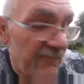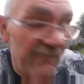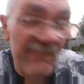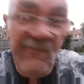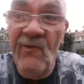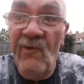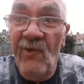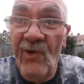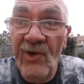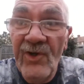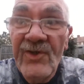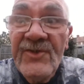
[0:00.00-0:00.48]

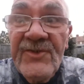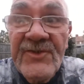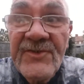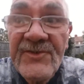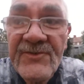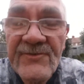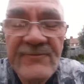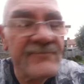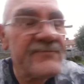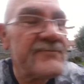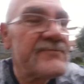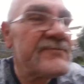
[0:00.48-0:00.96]
for
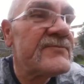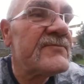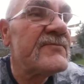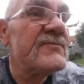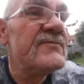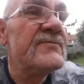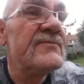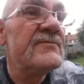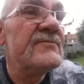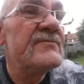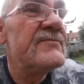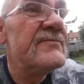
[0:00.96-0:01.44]
us,
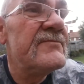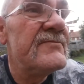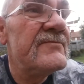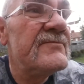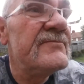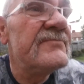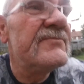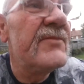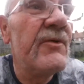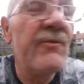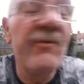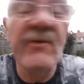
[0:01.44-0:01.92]

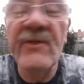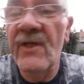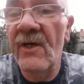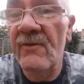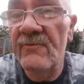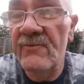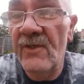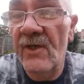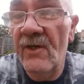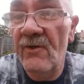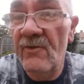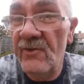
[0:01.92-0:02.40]
but we
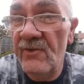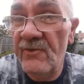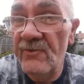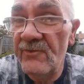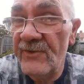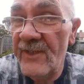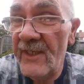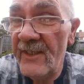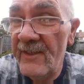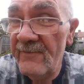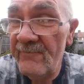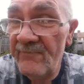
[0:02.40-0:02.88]
don't know who
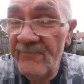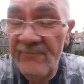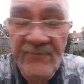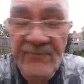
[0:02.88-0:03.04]
yet.